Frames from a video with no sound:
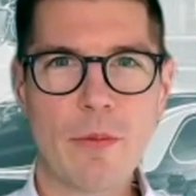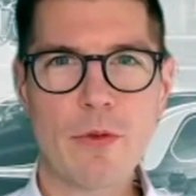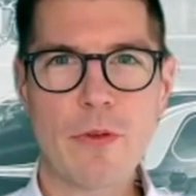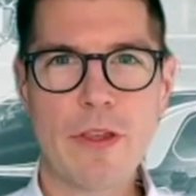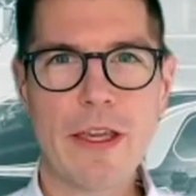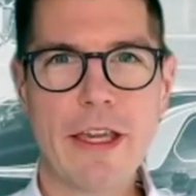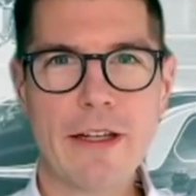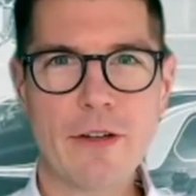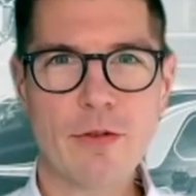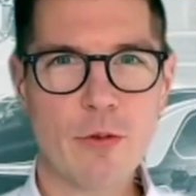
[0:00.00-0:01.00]
to the
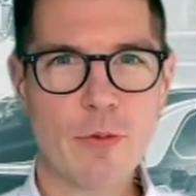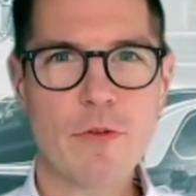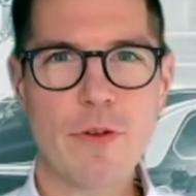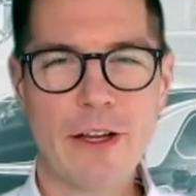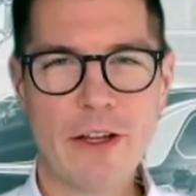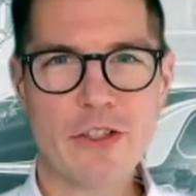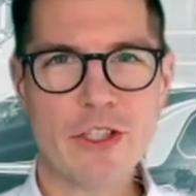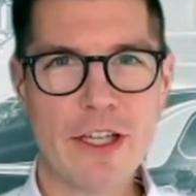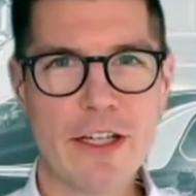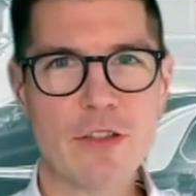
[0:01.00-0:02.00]
EDAG Group's financial
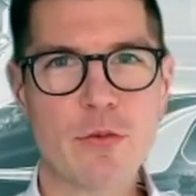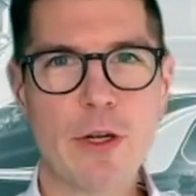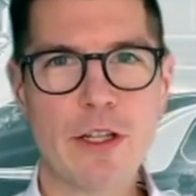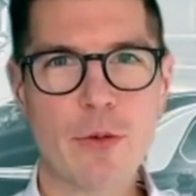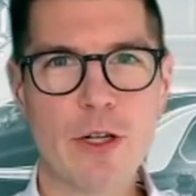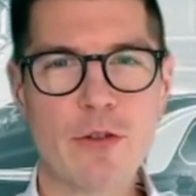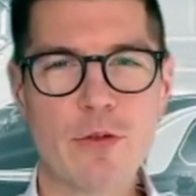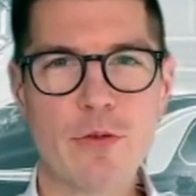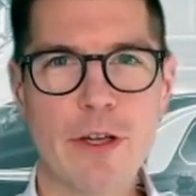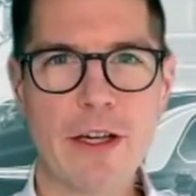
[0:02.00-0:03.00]
year 2022
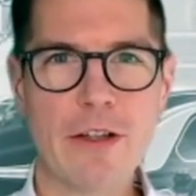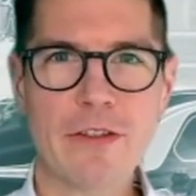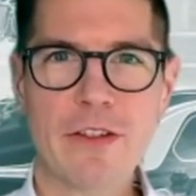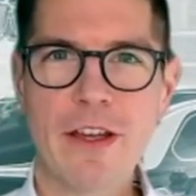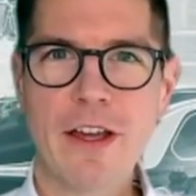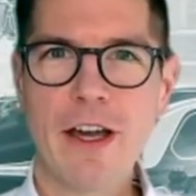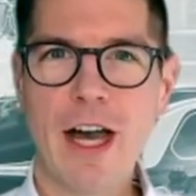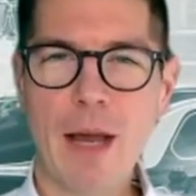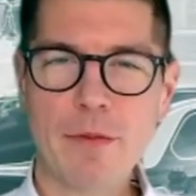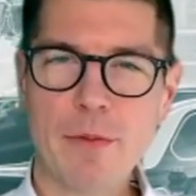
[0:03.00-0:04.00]
figures.
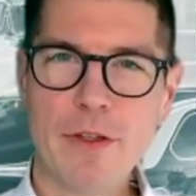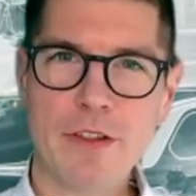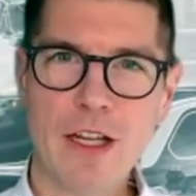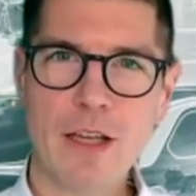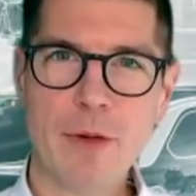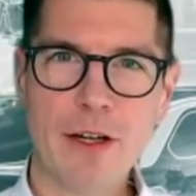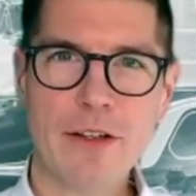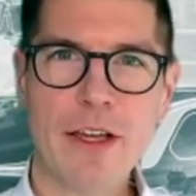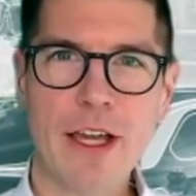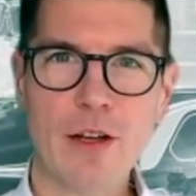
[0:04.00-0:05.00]
I'm Sebastian
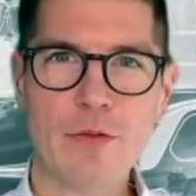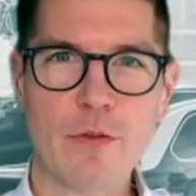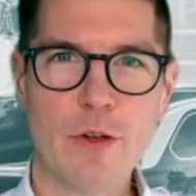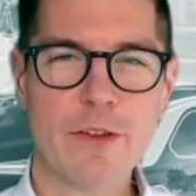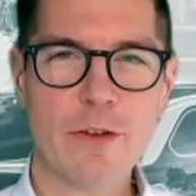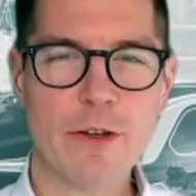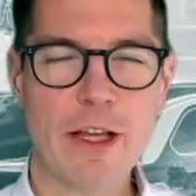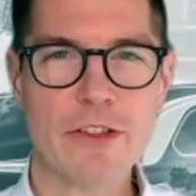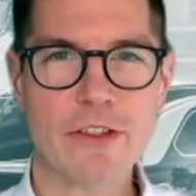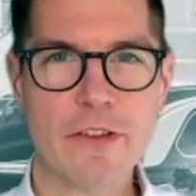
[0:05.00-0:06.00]
Lehmann, Head of Investor
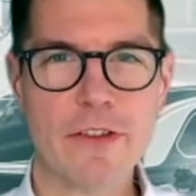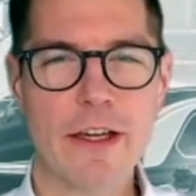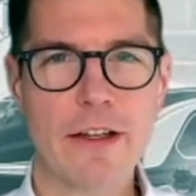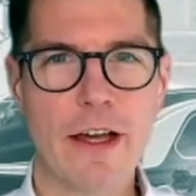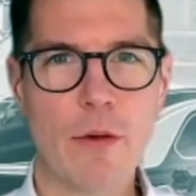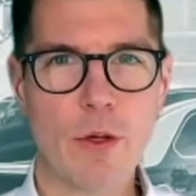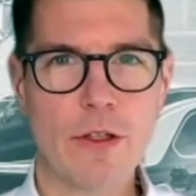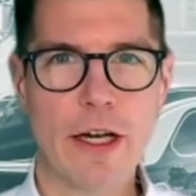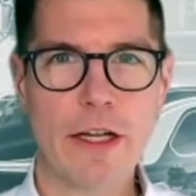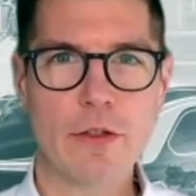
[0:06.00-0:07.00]
Relations, and I will
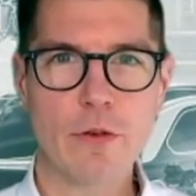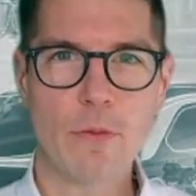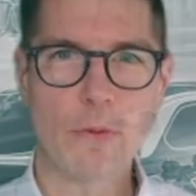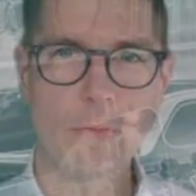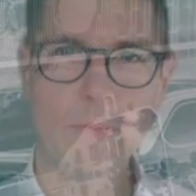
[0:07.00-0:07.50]
guide you through.